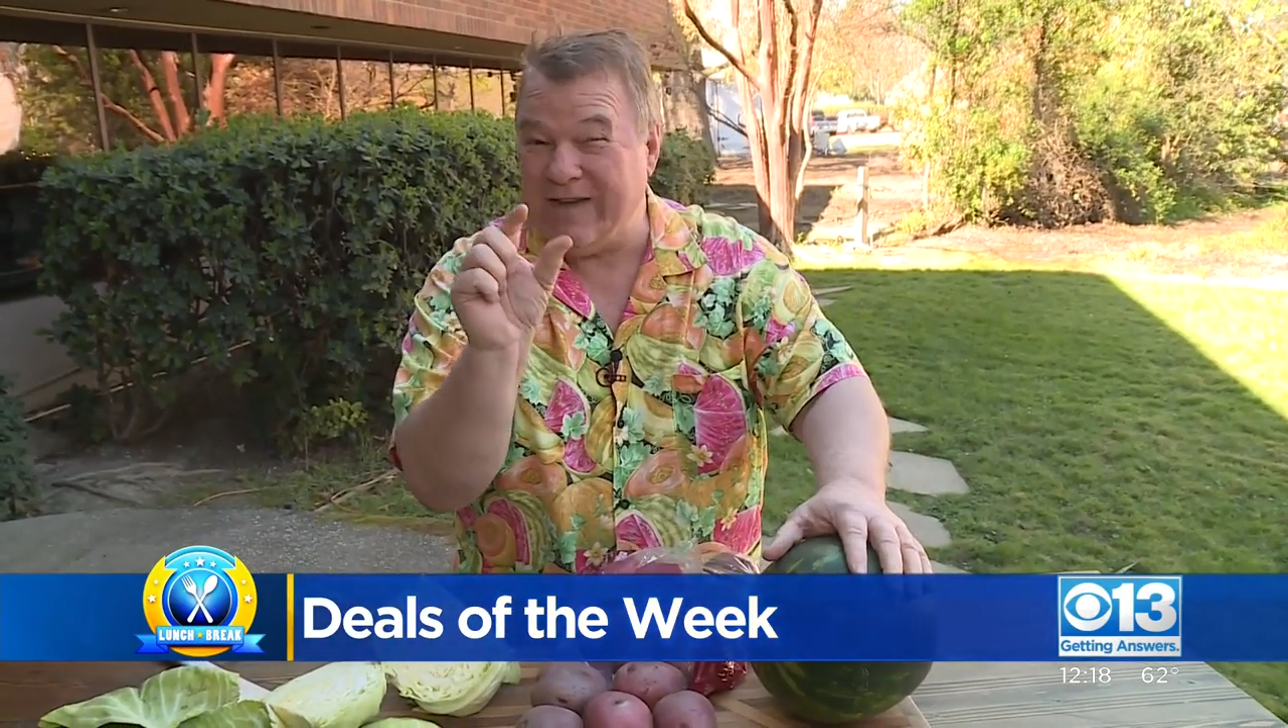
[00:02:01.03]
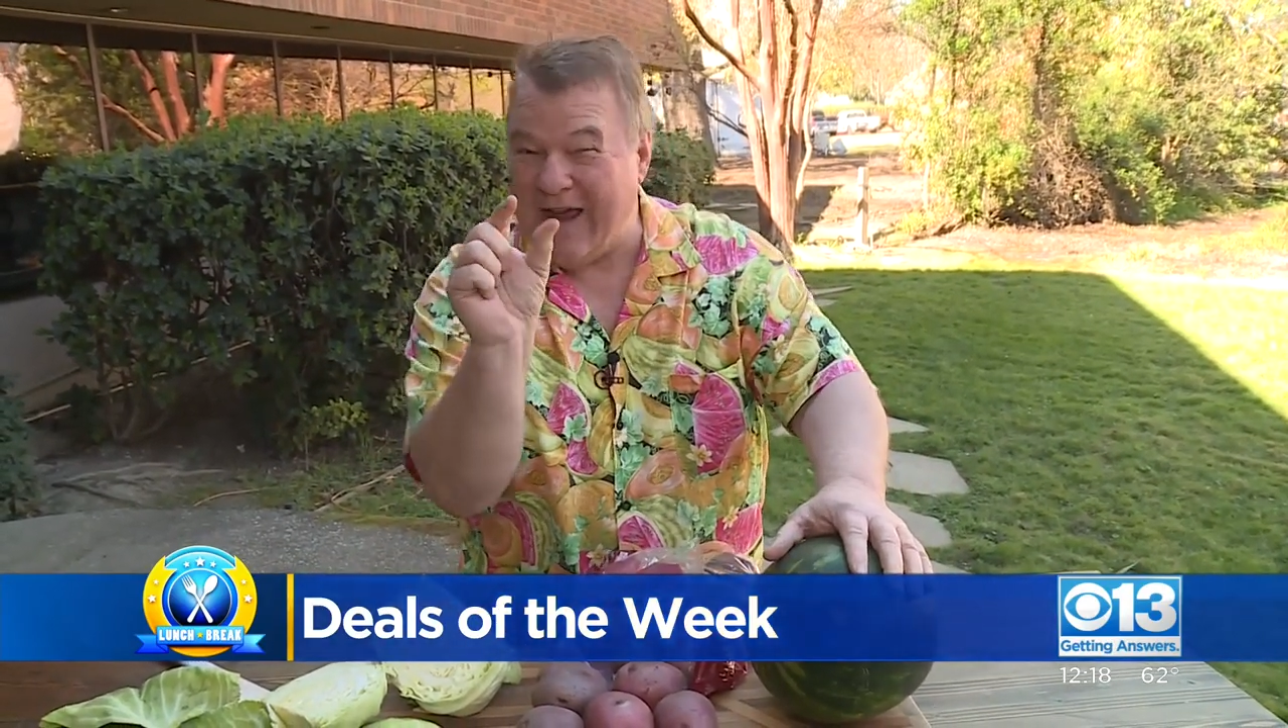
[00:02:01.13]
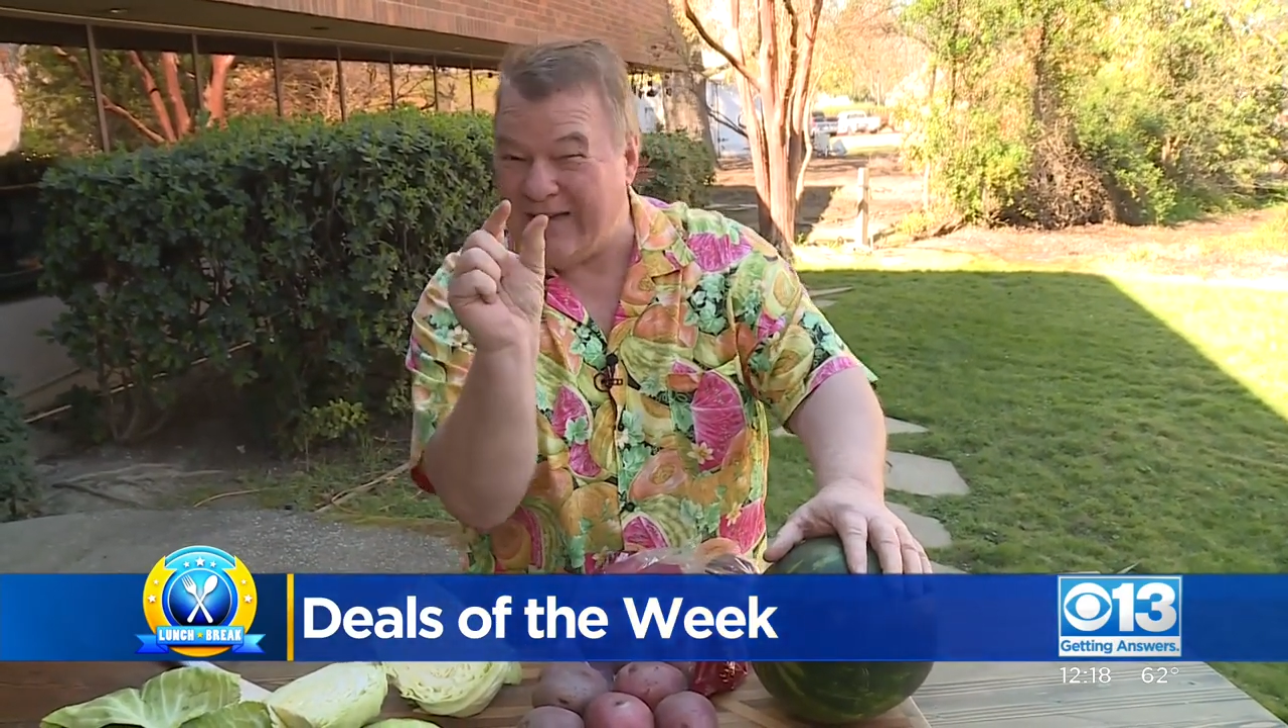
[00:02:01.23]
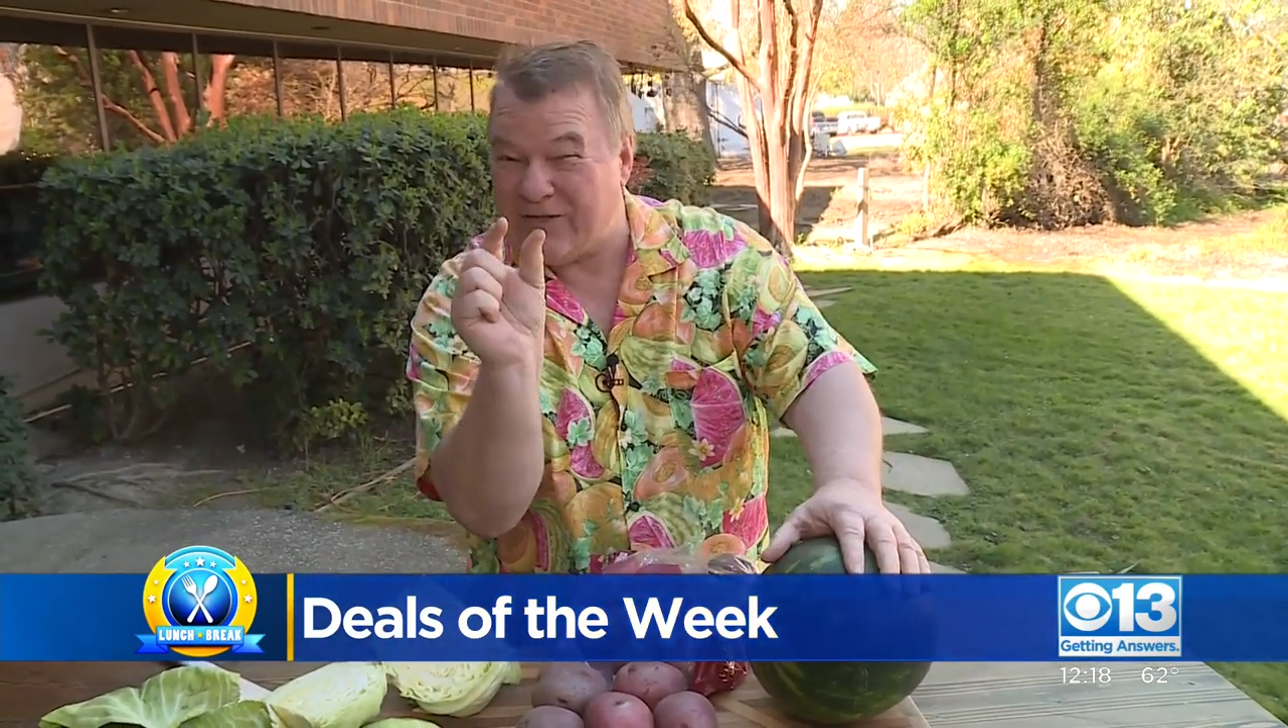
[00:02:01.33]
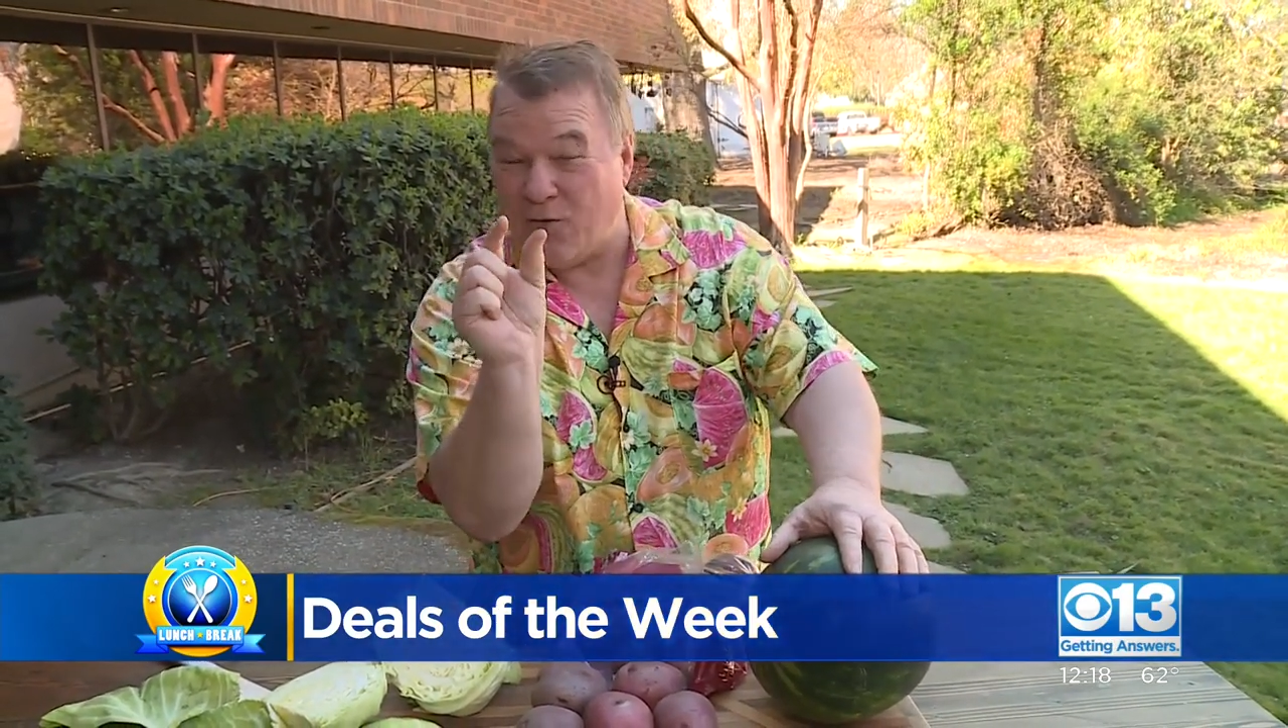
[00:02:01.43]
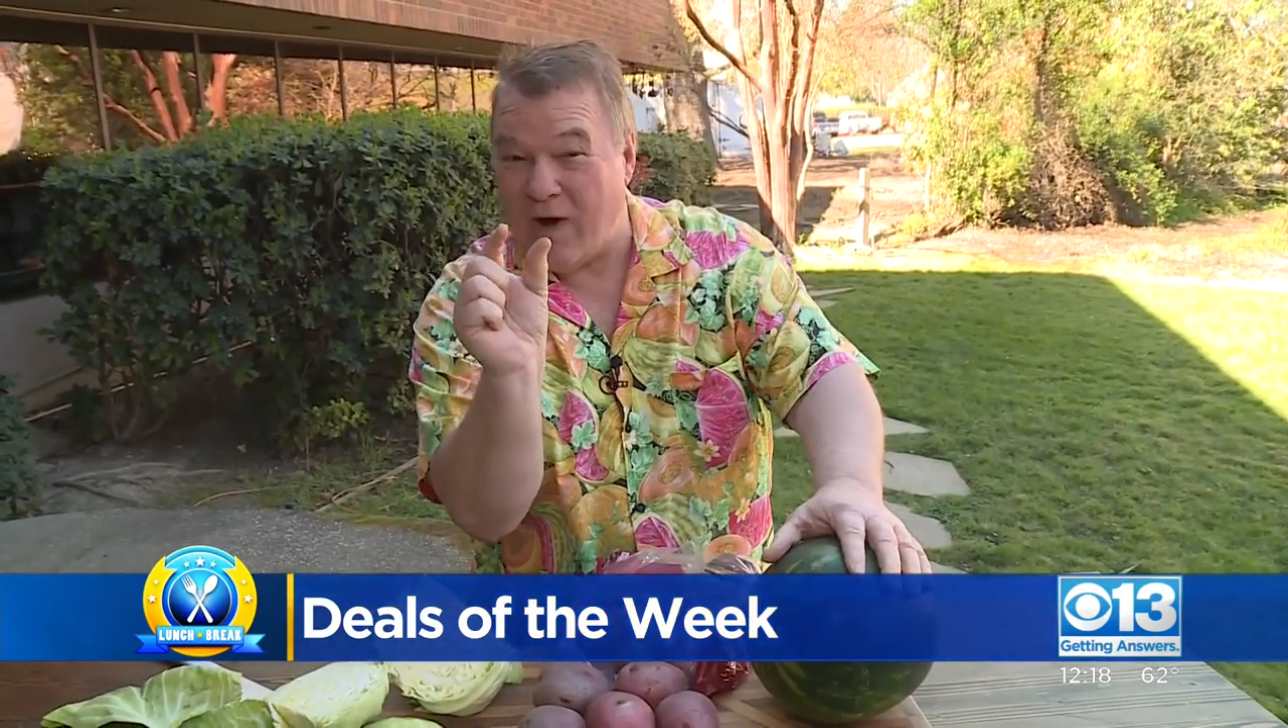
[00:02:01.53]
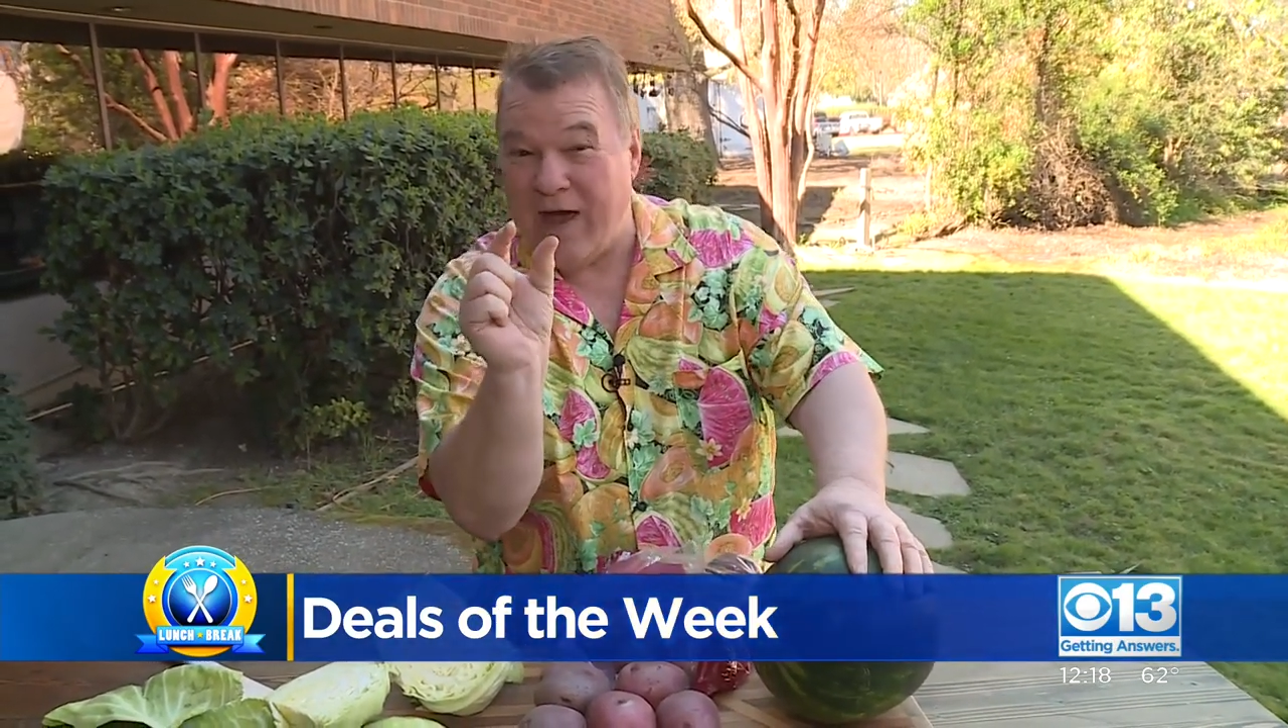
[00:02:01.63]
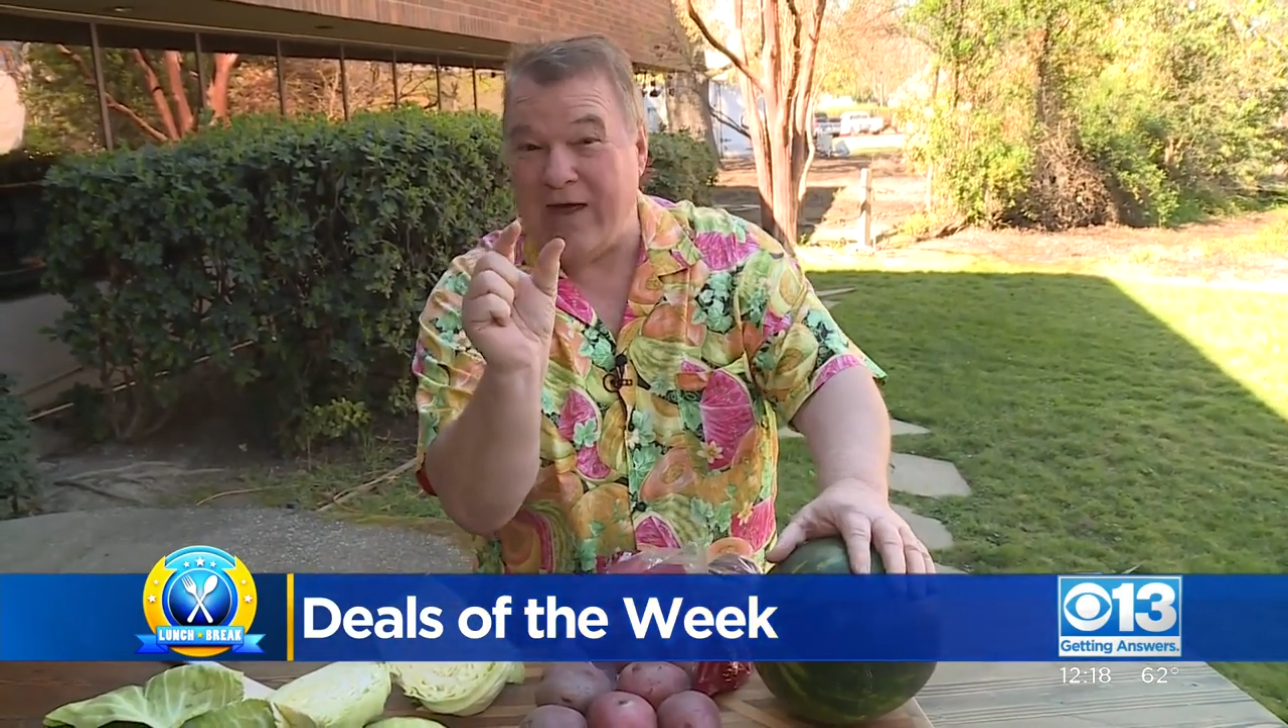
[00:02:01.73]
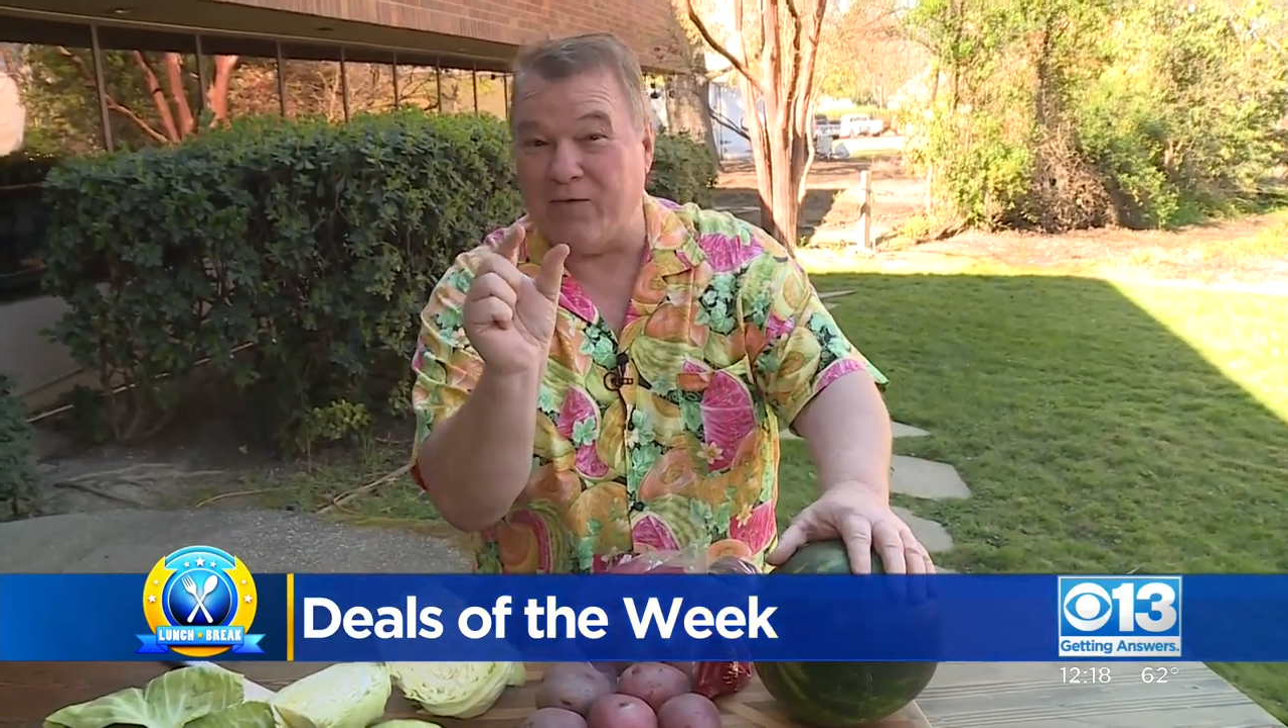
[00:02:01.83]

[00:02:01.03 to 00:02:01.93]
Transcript: days away,